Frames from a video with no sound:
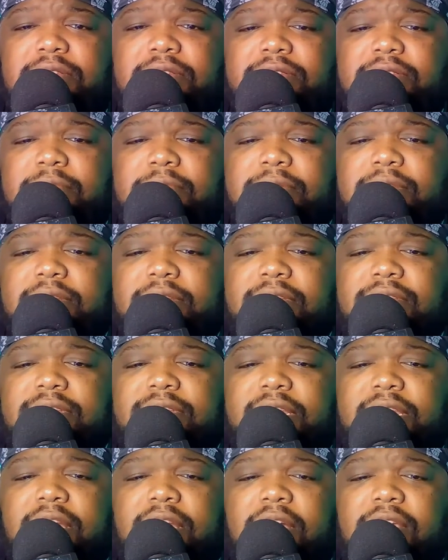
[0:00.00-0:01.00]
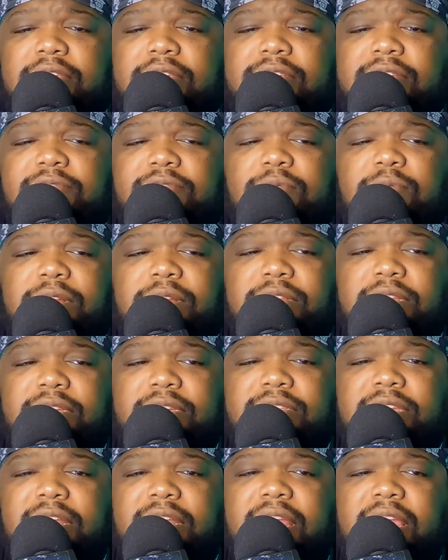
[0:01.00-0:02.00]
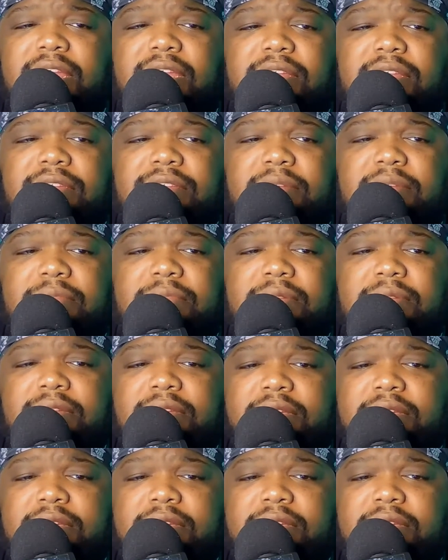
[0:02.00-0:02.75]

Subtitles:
or something because they calling stuff weird things Canadian or something.